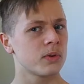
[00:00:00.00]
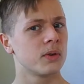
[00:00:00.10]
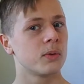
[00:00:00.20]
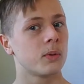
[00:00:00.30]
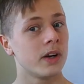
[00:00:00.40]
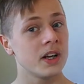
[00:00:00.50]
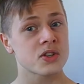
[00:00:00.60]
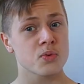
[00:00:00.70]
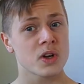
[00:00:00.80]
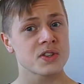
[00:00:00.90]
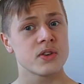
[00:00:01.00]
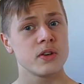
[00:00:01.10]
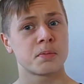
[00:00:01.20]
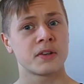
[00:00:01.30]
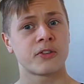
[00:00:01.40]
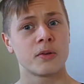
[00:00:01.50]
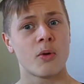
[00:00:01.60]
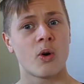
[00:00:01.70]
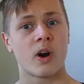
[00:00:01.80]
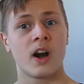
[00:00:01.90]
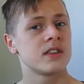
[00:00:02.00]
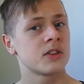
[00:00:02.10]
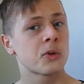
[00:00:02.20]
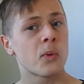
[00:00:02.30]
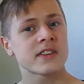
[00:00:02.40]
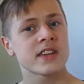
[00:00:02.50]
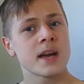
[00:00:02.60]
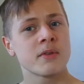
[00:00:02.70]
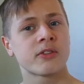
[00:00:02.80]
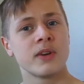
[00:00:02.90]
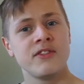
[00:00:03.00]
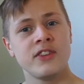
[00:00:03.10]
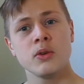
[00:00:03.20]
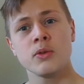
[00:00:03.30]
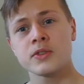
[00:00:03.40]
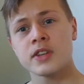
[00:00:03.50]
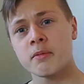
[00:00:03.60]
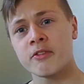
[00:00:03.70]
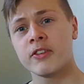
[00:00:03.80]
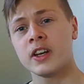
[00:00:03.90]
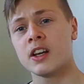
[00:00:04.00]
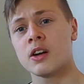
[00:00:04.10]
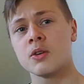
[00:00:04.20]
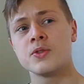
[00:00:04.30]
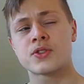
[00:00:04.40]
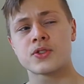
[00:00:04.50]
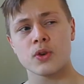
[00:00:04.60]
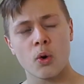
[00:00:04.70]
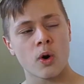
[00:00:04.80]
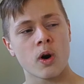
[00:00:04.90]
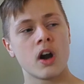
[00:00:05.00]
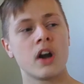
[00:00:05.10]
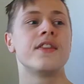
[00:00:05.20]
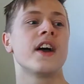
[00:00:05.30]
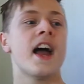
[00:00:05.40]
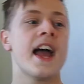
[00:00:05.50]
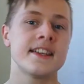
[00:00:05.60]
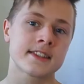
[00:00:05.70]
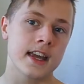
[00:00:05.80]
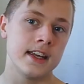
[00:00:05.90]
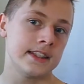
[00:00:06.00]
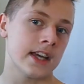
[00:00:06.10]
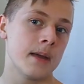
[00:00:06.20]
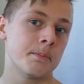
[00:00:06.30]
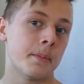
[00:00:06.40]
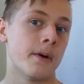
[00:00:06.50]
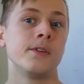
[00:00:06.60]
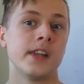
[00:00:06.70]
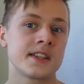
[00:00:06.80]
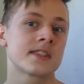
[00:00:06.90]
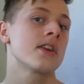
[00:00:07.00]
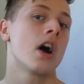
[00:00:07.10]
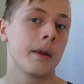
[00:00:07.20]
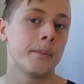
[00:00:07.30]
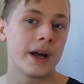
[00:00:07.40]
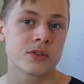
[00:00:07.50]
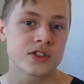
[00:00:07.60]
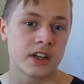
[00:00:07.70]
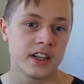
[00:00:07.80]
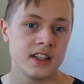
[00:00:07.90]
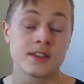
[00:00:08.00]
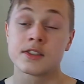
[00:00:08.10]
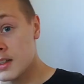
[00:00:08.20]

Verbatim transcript: which ones do you prefer more, quick type of review type of videos or the essay type of let's talk about series.